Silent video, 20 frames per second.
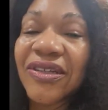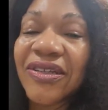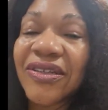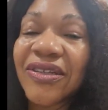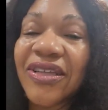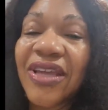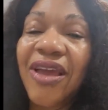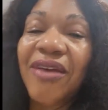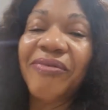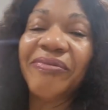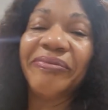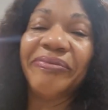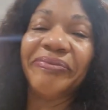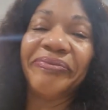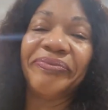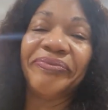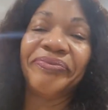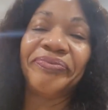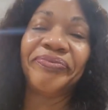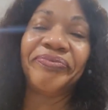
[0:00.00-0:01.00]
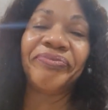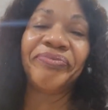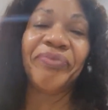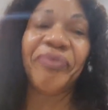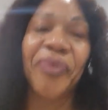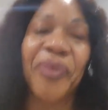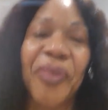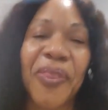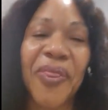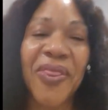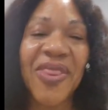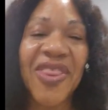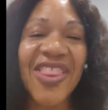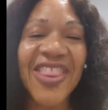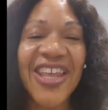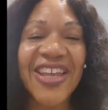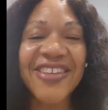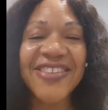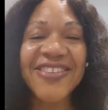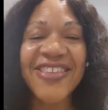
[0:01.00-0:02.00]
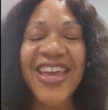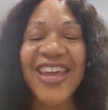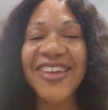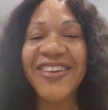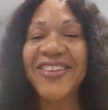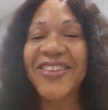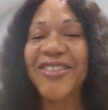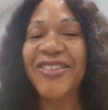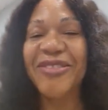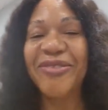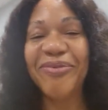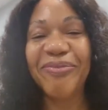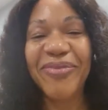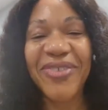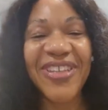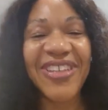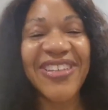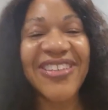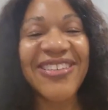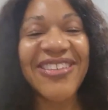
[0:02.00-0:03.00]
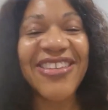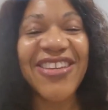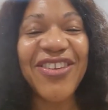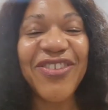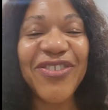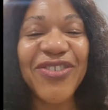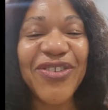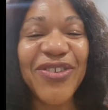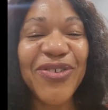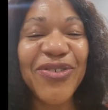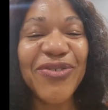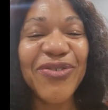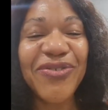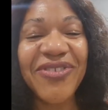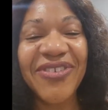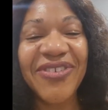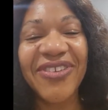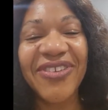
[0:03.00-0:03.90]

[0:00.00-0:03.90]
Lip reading: Yeah, that's that. See you soon.